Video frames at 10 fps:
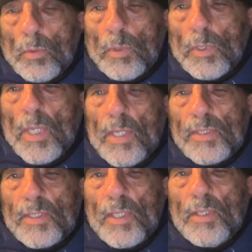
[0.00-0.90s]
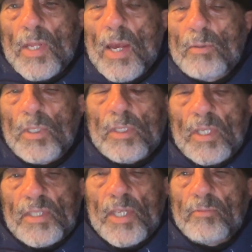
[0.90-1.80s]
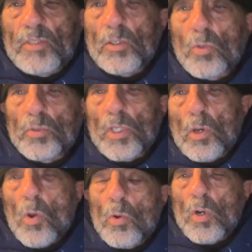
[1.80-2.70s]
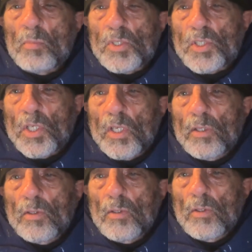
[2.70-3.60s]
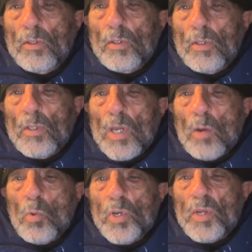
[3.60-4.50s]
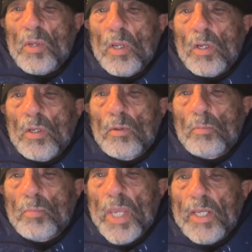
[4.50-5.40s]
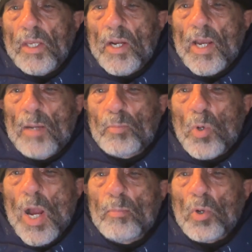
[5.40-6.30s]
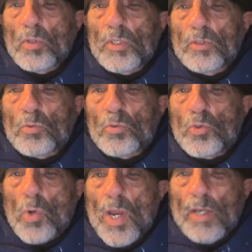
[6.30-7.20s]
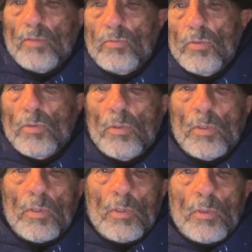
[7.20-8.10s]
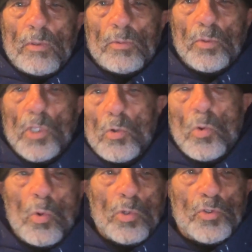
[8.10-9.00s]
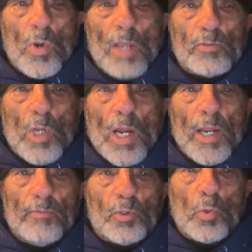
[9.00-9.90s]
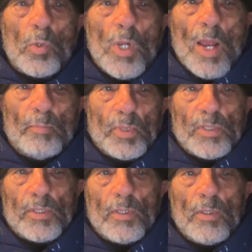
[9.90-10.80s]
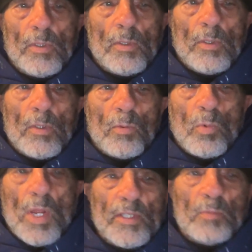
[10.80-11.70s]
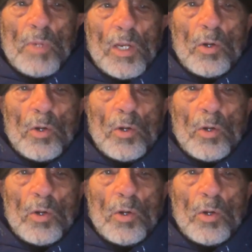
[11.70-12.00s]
Yes, and now that I saved it on the local machine, I want to back it up or upload it to Drive, to the Google Drive. So I'll have two copies, one in my